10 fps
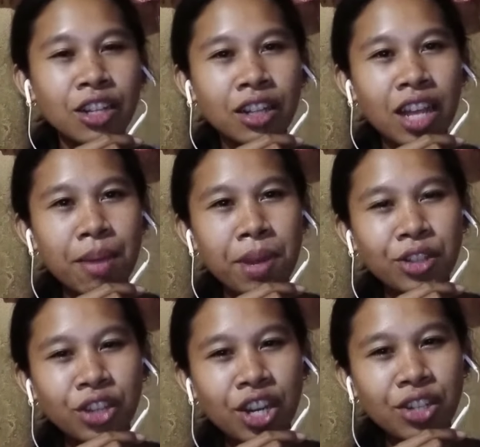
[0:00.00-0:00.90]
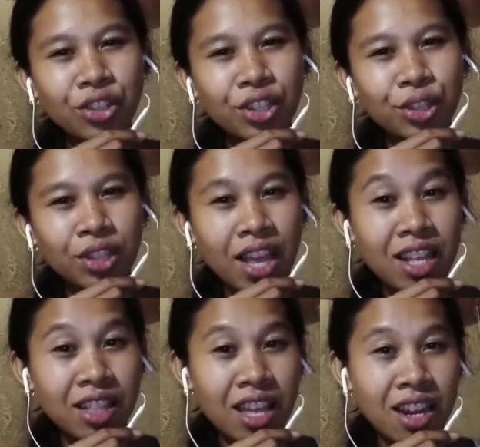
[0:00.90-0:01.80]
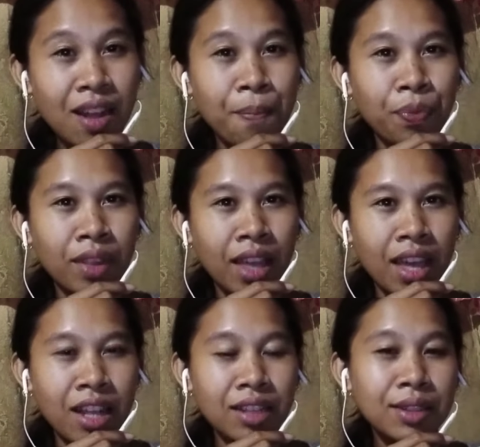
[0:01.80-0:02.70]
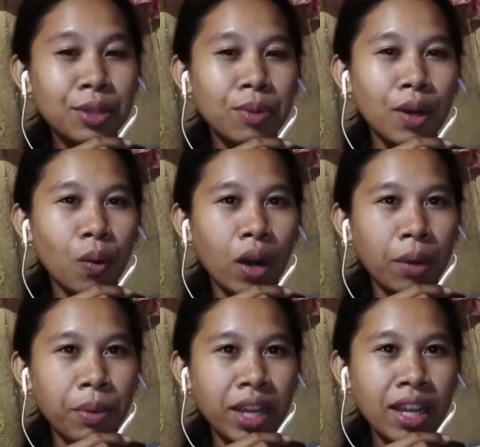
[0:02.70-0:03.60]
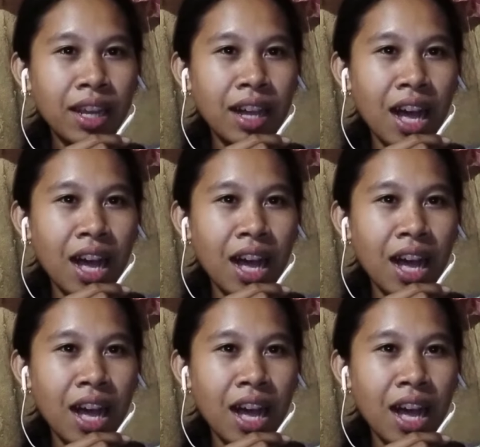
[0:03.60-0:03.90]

climate change associated in global warming,